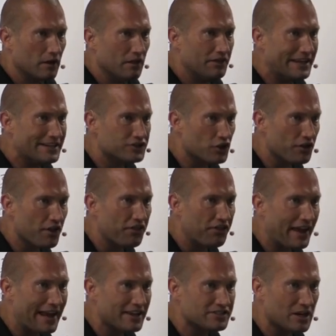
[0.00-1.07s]
These are the
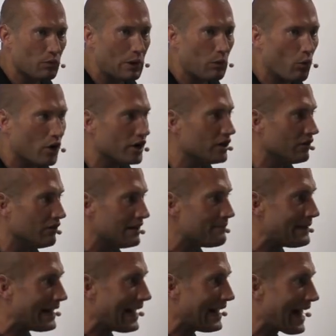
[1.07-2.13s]
things that we want to
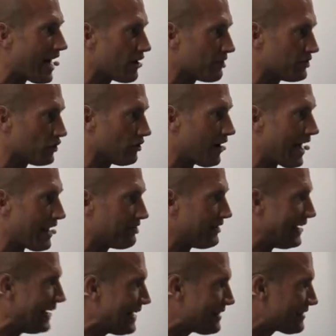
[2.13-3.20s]
eliminate out of your life.
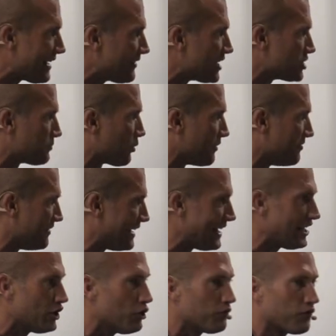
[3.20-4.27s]
Anything that's
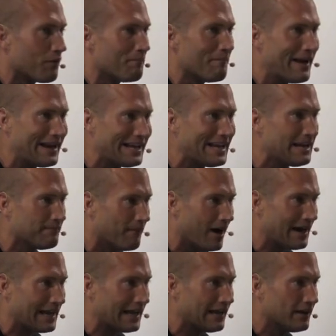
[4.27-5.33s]
preventing you from making
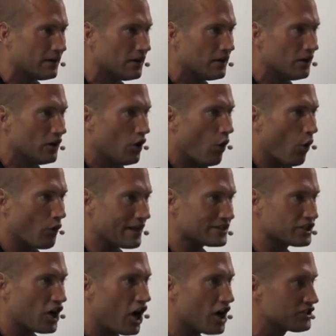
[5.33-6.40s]
money or that's
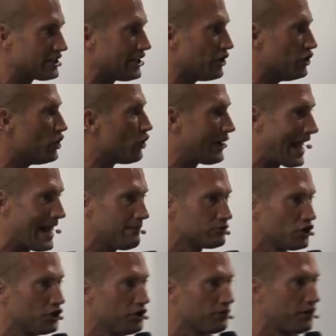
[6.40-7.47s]
costing you. You know, games
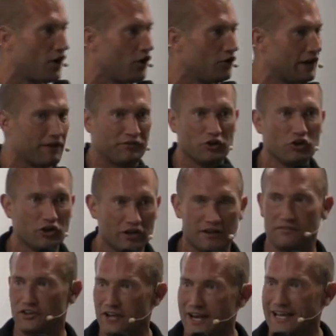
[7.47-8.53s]
on your phone? If you look,
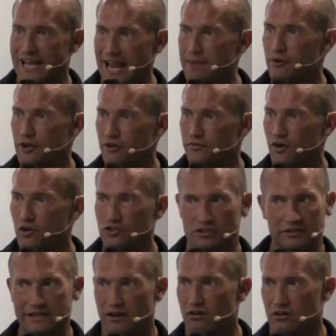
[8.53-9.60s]
if you got a game on your phone,
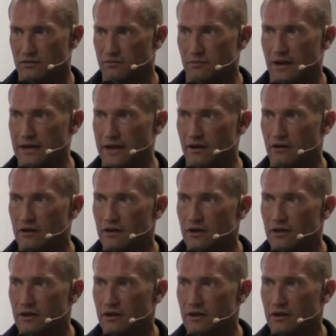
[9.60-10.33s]
delete all of them right now.